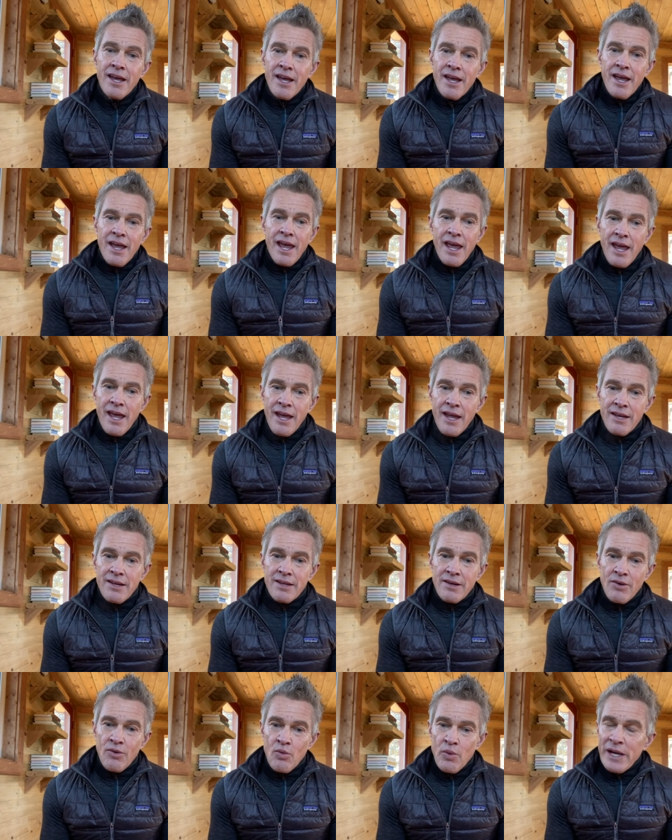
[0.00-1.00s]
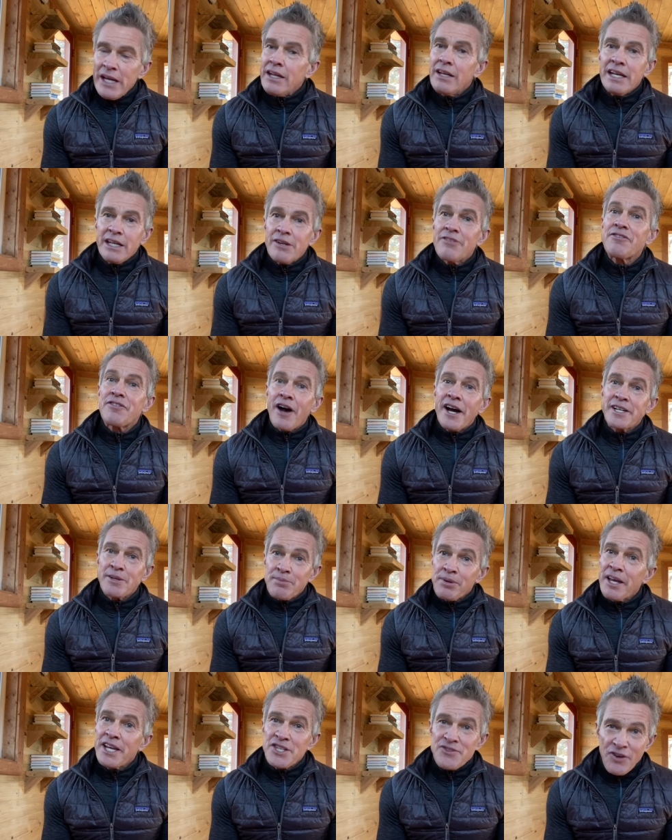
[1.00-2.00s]
And we need to find a
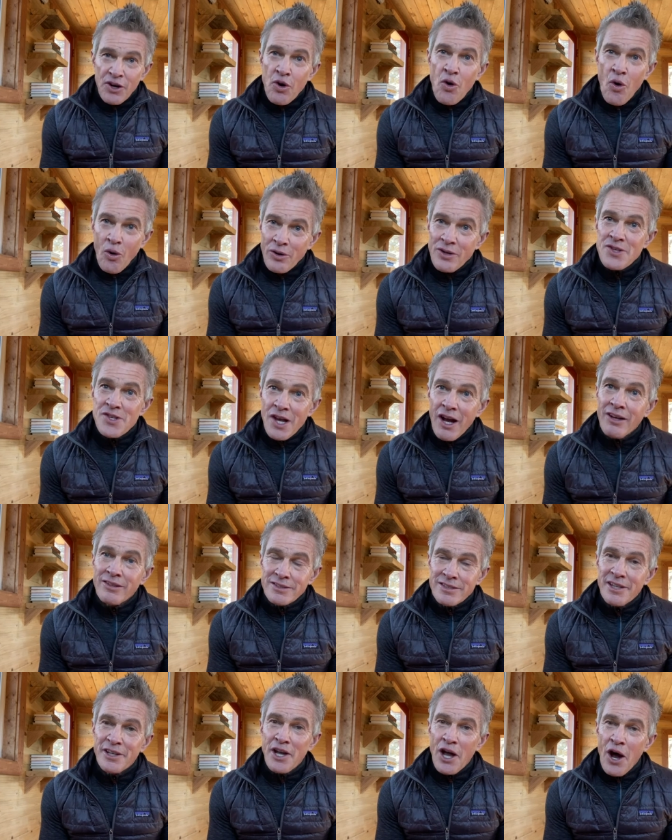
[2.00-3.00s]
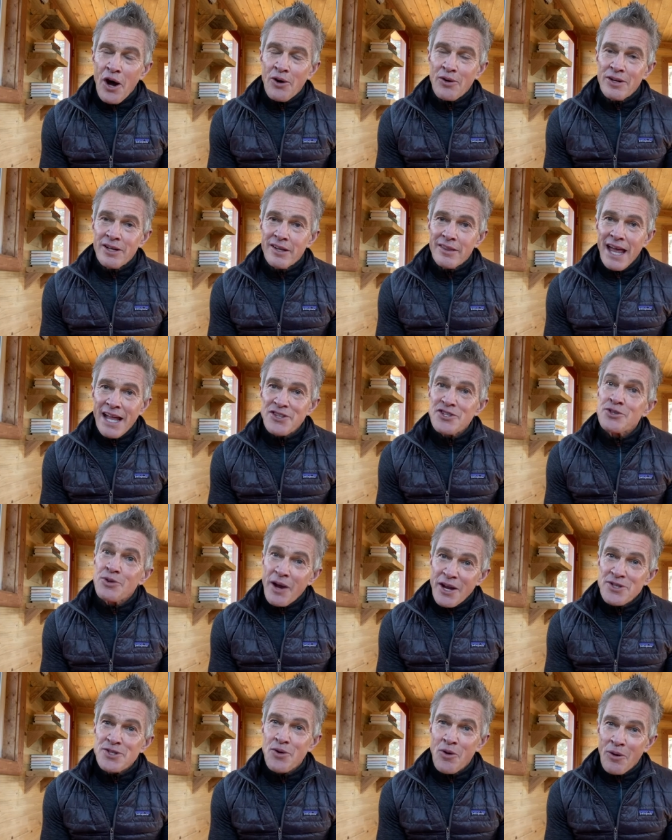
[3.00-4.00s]
place for cortisol to go, that
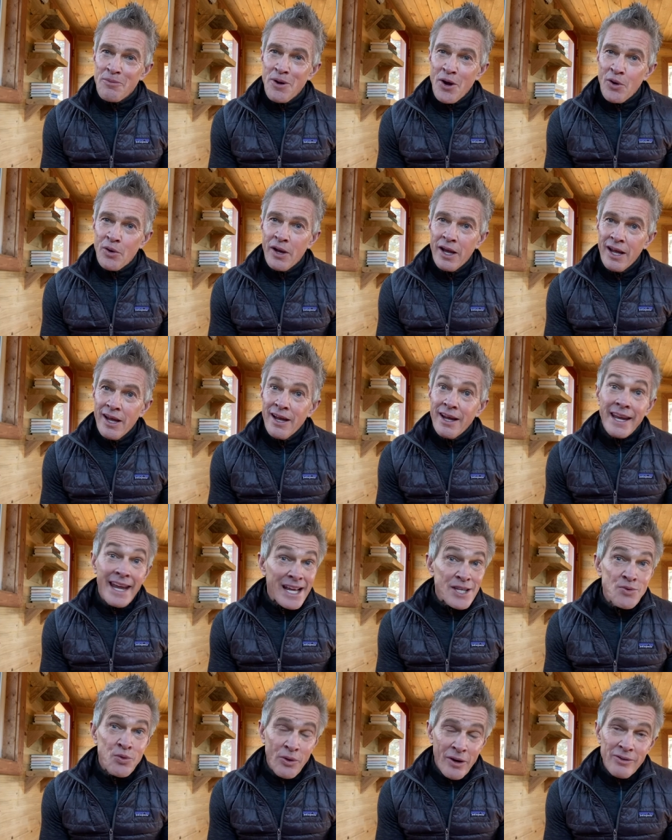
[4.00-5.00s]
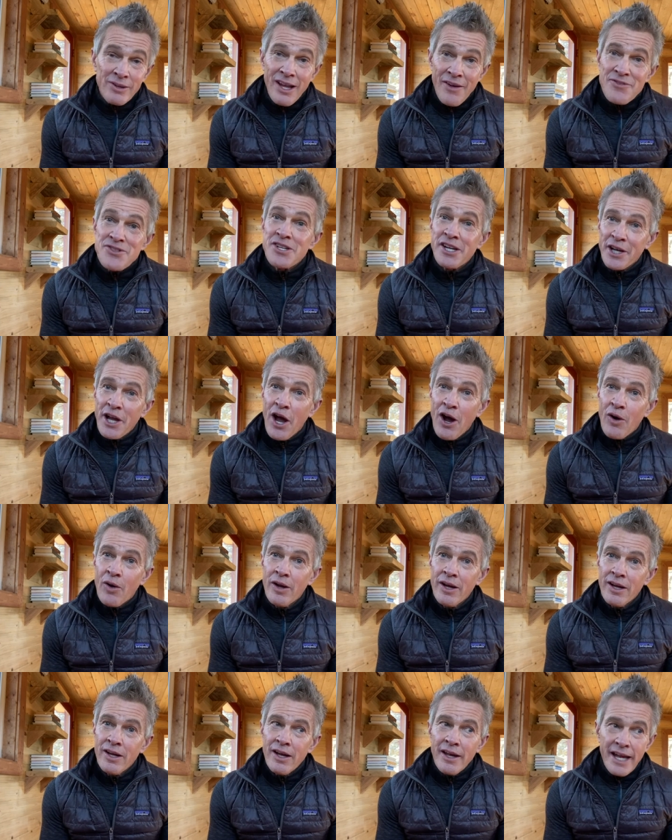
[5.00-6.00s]
stress hormone. Guess where it loves to go?
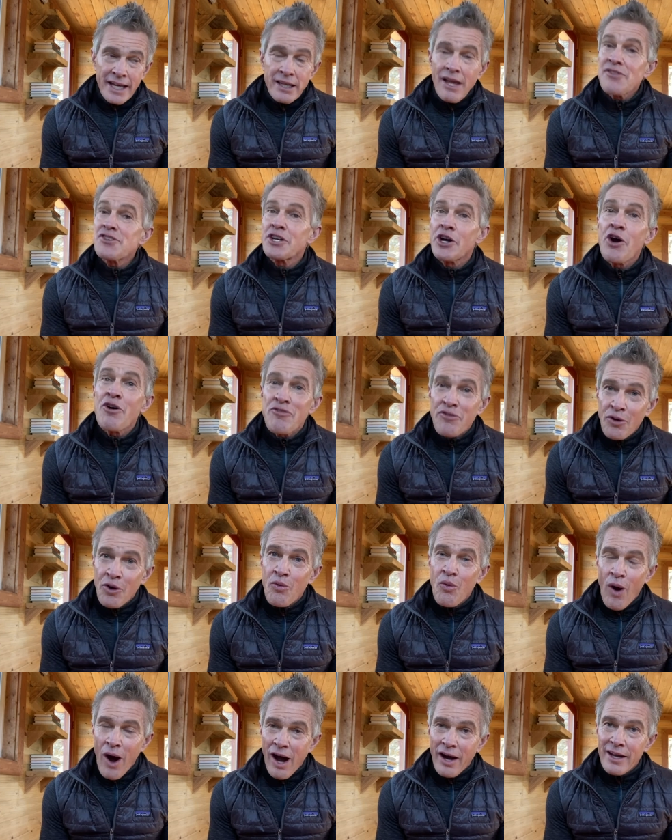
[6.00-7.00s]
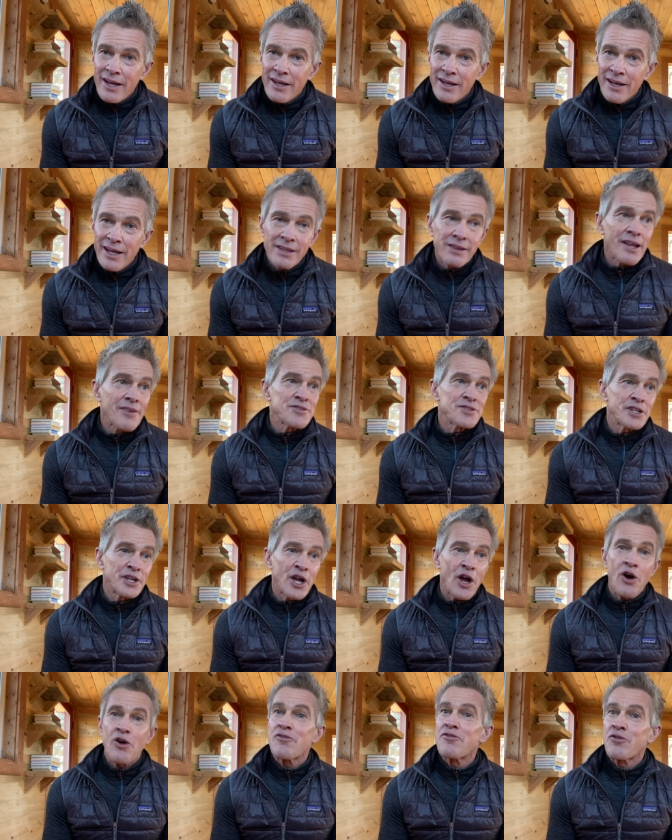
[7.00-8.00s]
It loves to go for a walk. It loves to
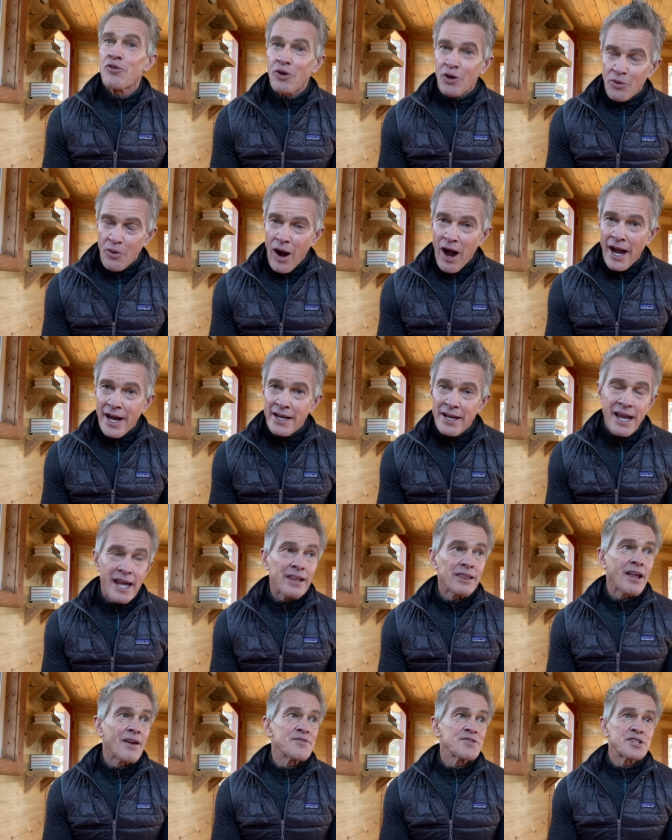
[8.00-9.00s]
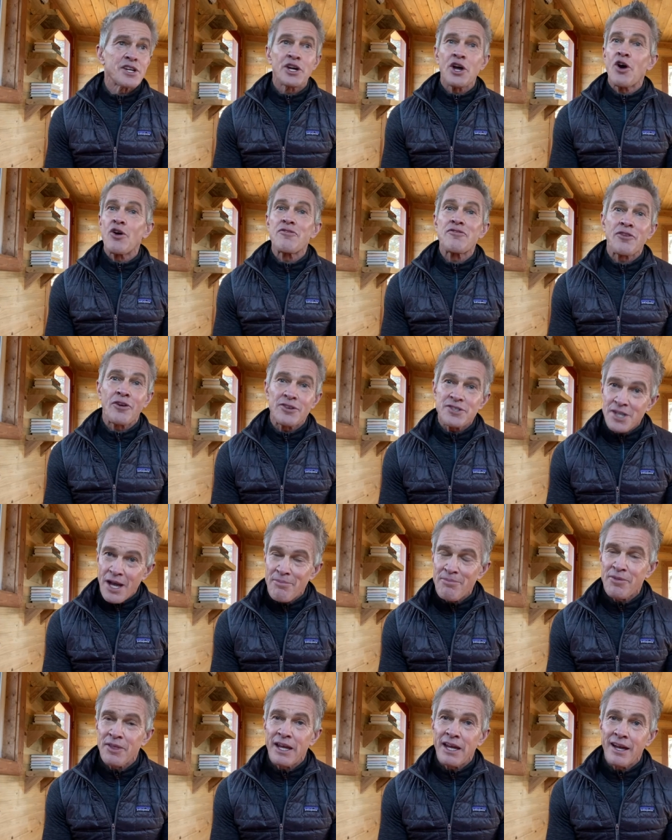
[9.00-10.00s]
go for a ride. It loves to go for
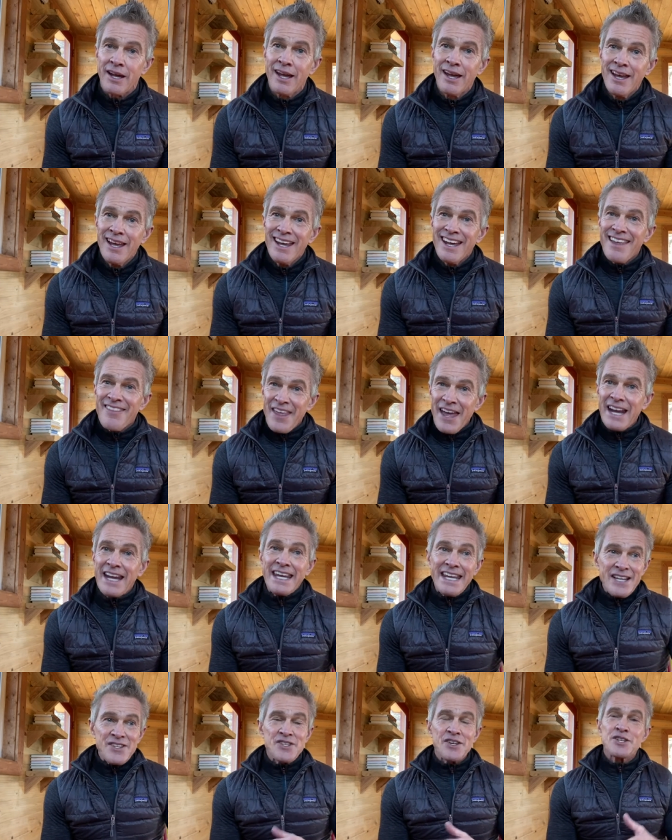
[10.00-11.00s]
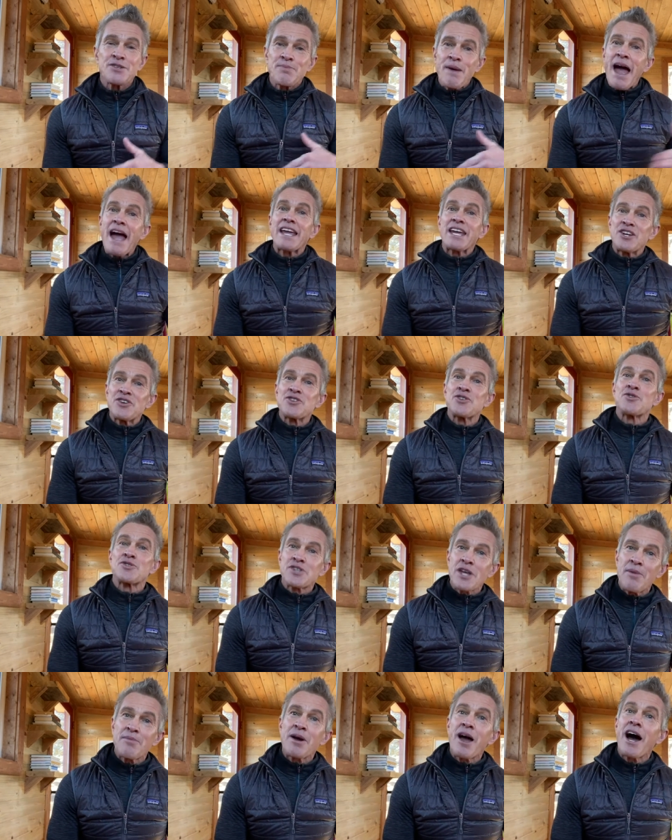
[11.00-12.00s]
something that gets us back into
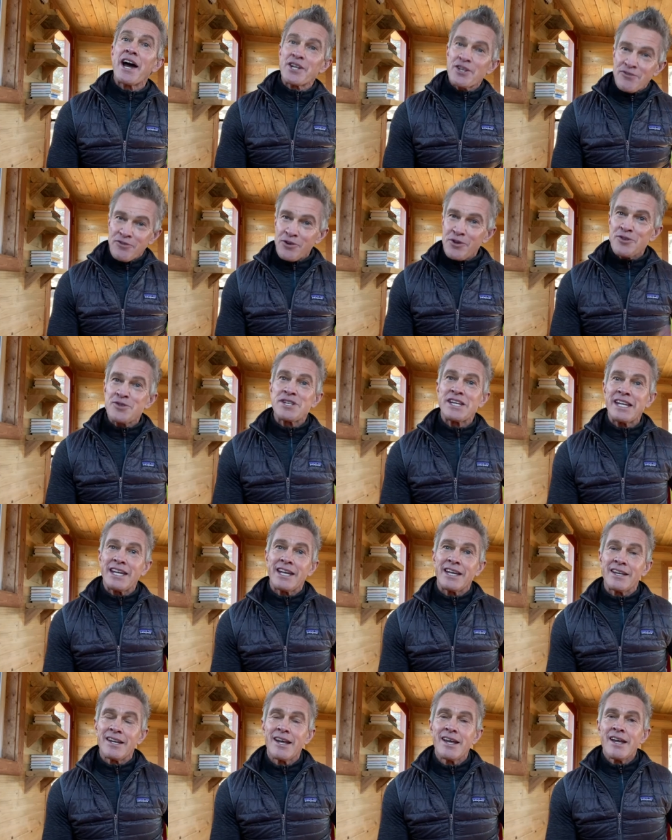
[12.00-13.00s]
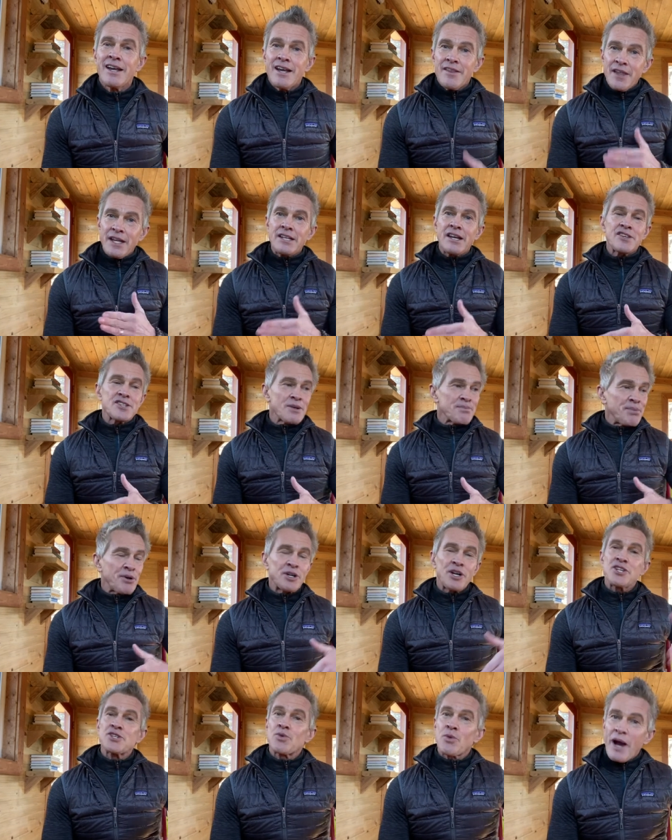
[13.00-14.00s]
some kind of routine that doesn't
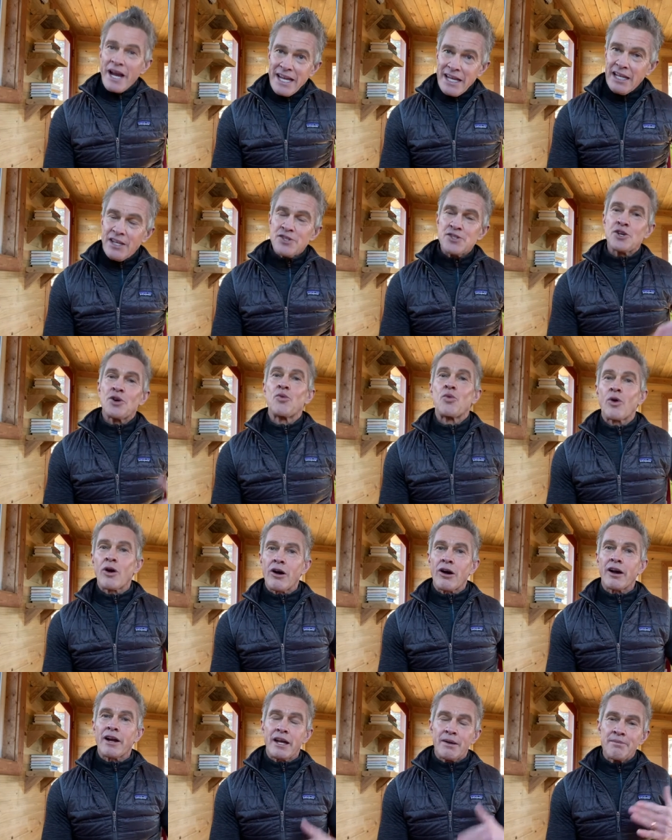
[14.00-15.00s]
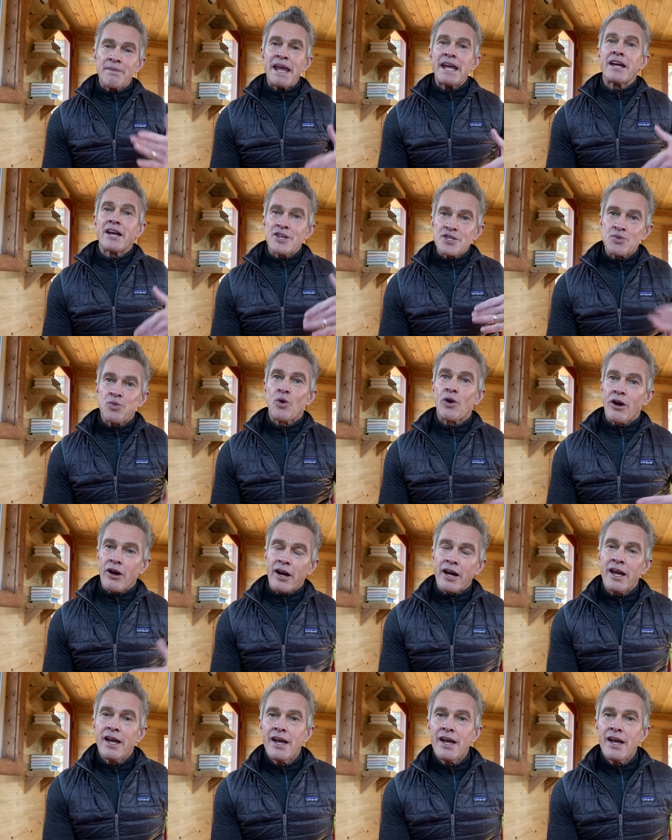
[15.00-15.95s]
put us right into work and make us work